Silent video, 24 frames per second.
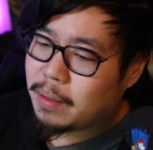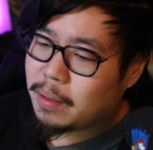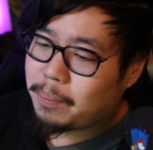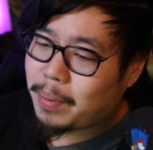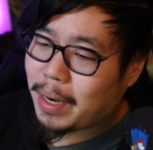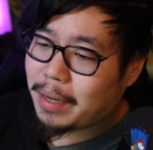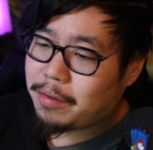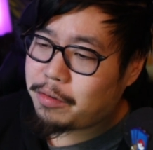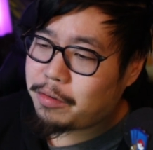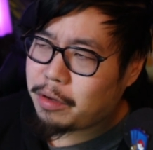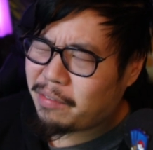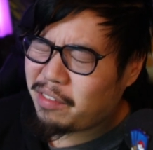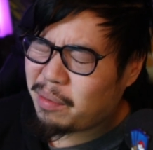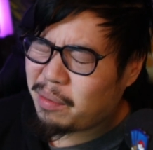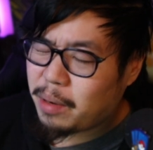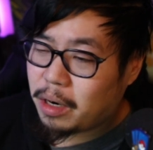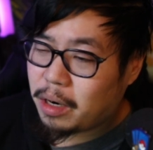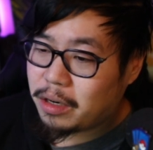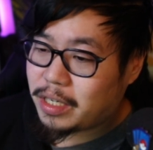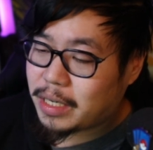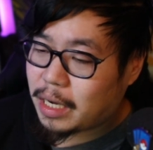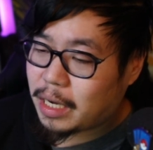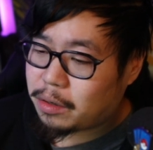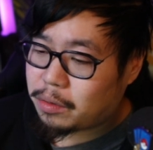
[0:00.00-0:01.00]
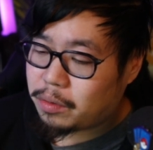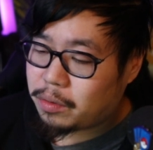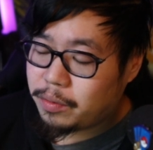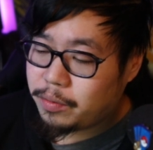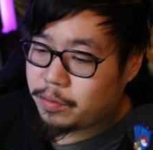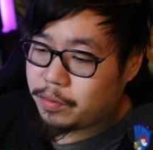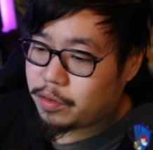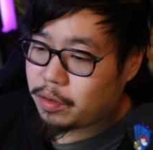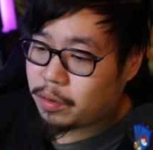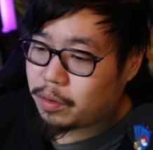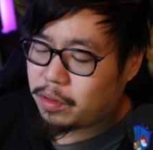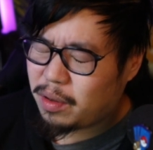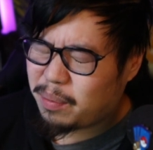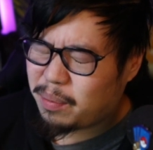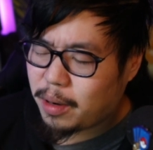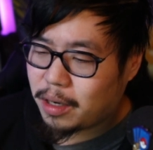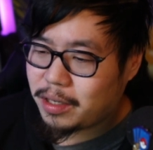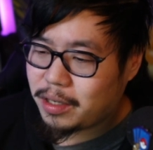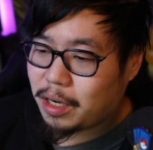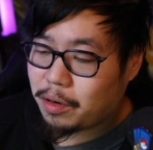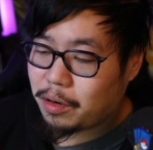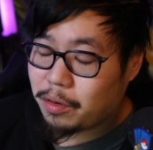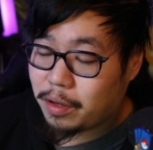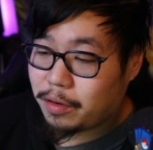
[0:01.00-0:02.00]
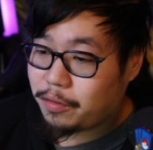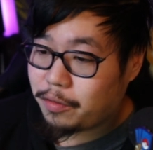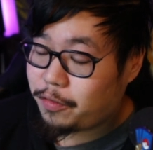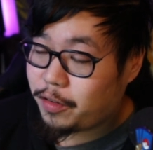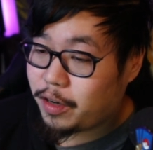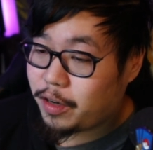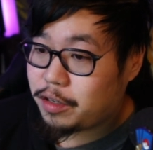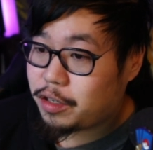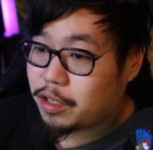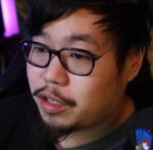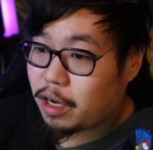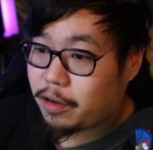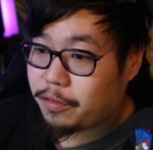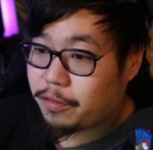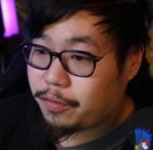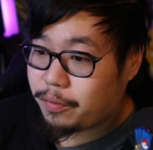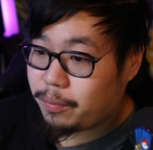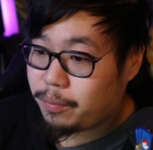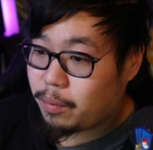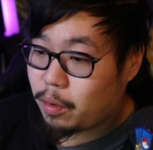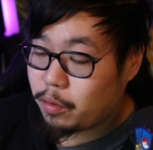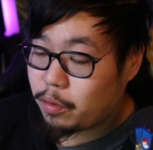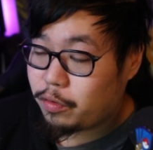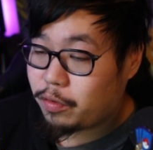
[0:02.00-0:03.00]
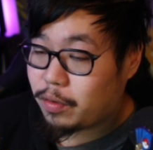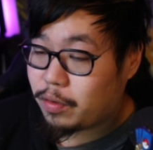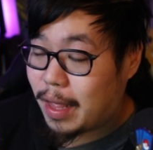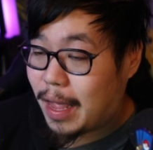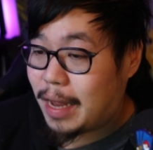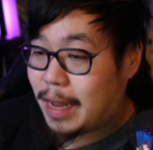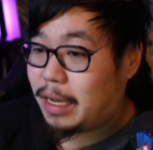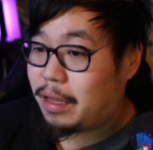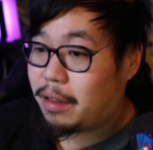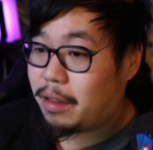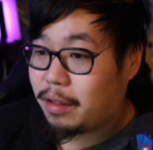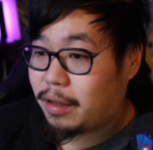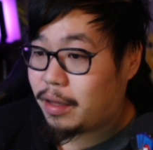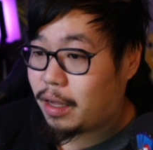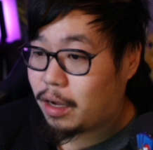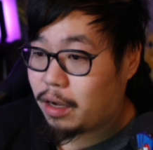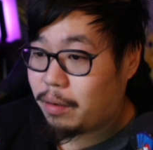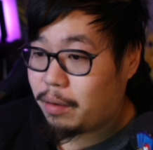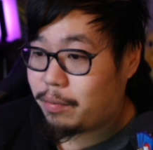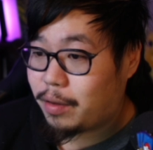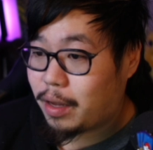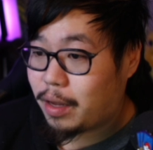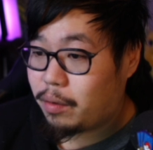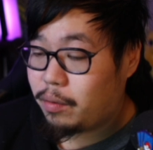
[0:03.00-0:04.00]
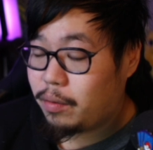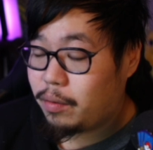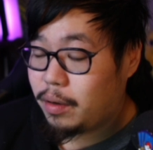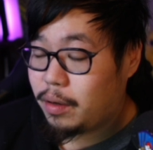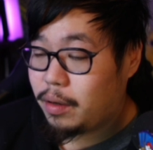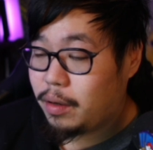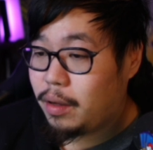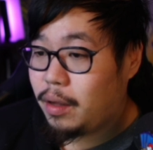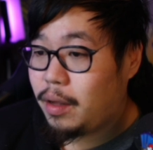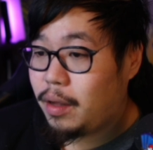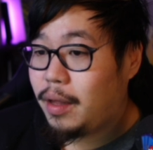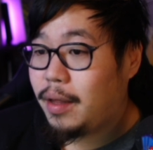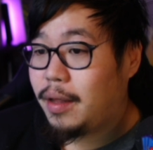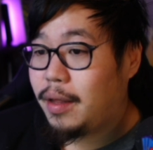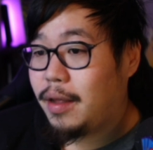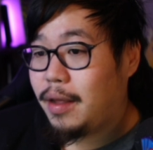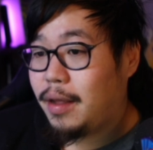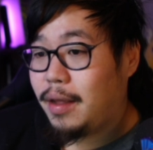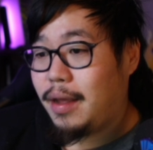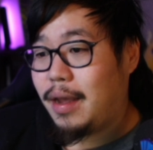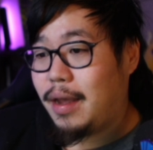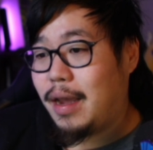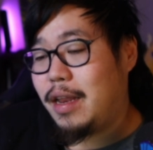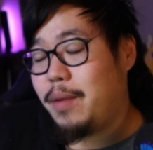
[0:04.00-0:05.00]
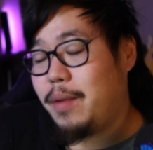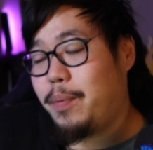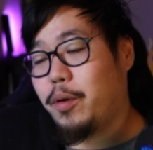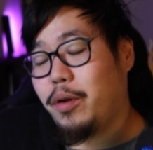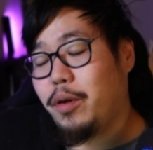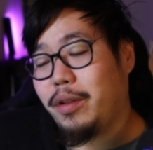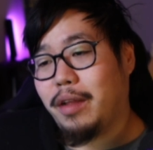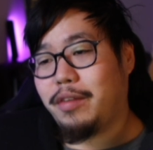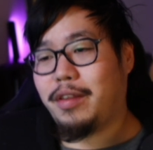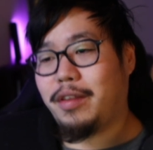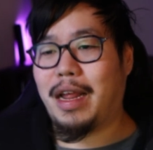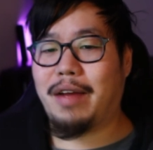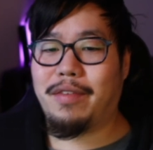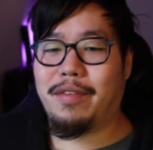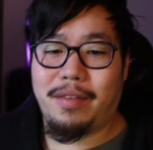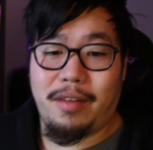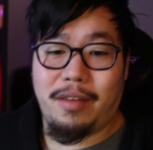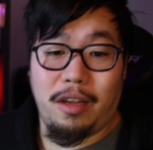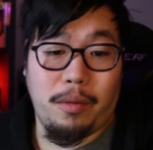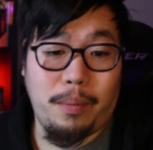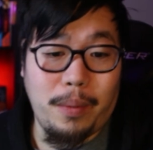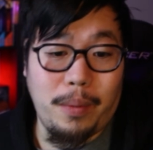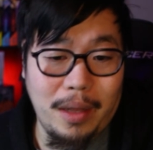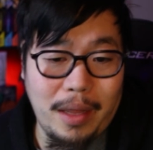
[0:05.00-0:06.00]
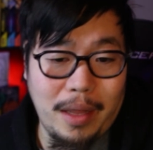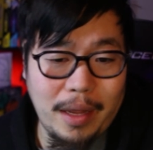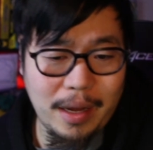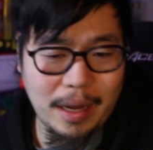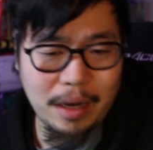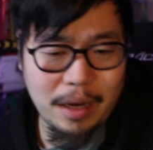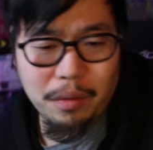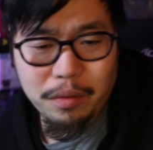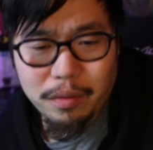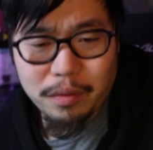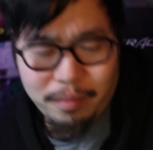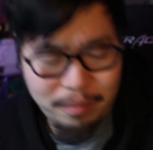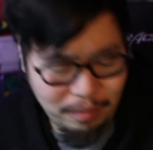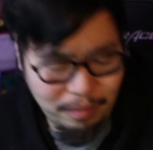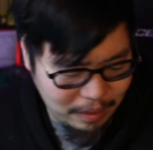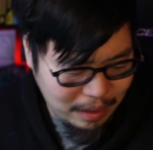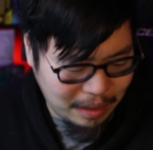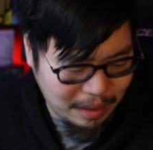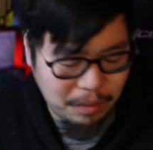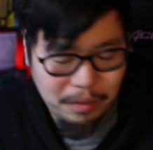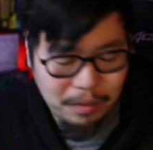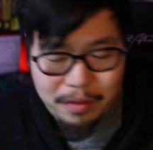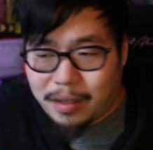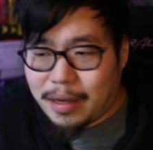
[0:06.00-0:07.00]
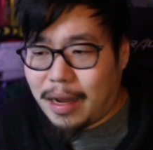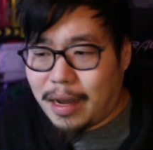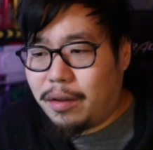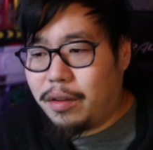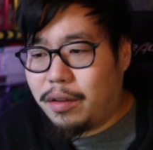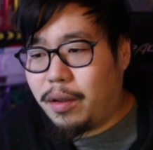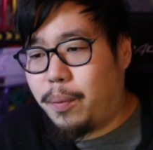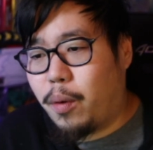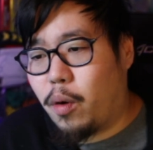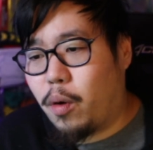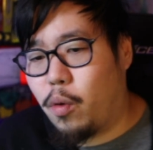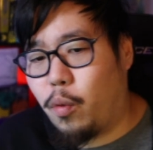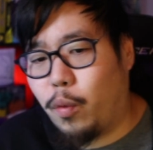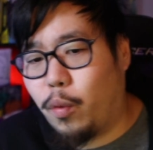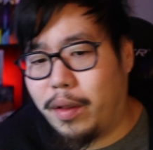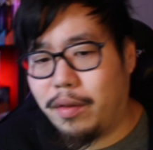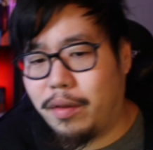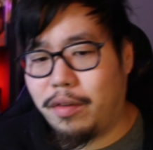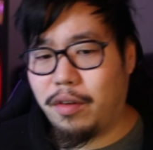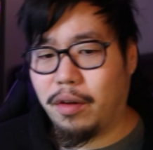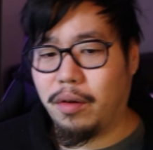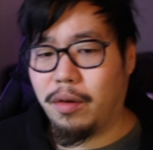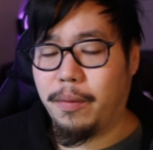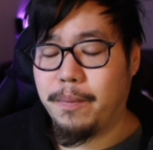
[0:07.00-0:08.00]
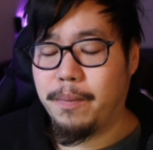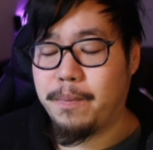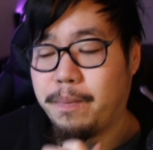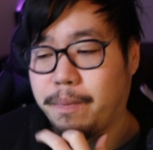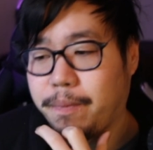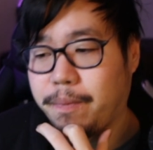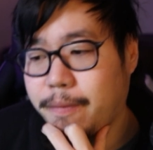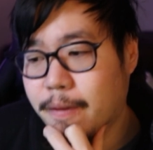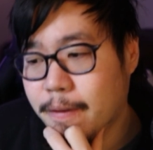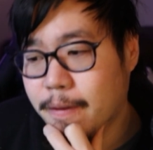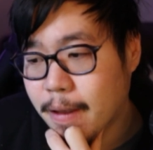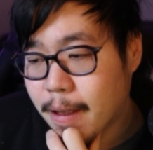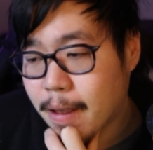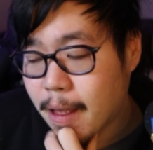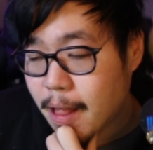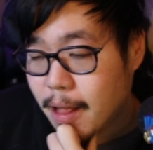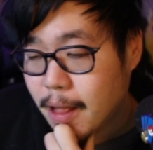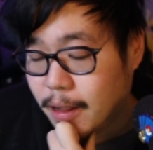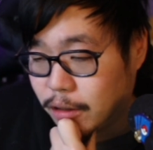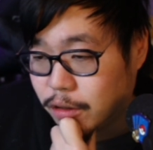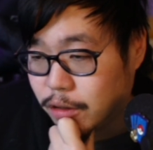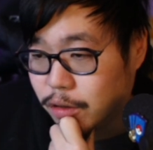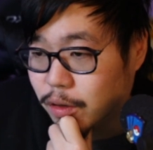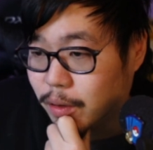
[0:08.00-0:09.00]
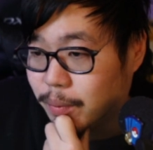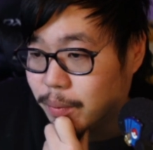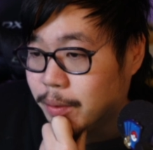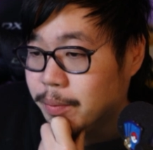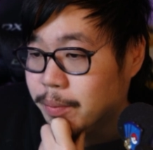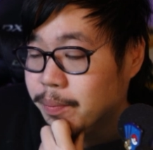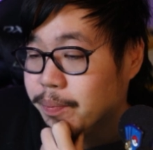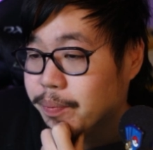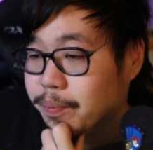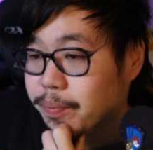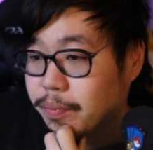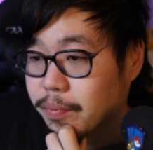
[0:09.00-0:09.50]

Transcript: But I still have a Marshadow. So the Marshadow can finish off most anything that comes out. And the opponent doesn't have a Celebi. Like I don't see how the opponent wins here. Do you know what I mean?